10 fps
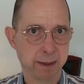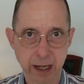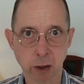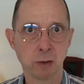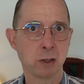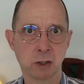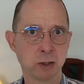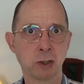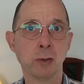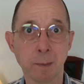they don't
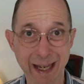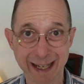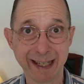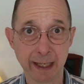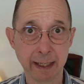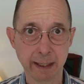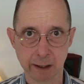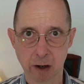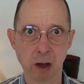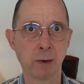consume anything.
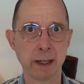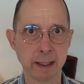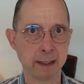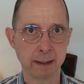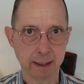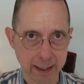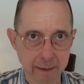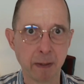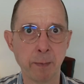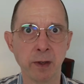They're already
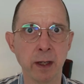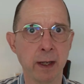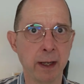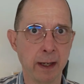in Bubble.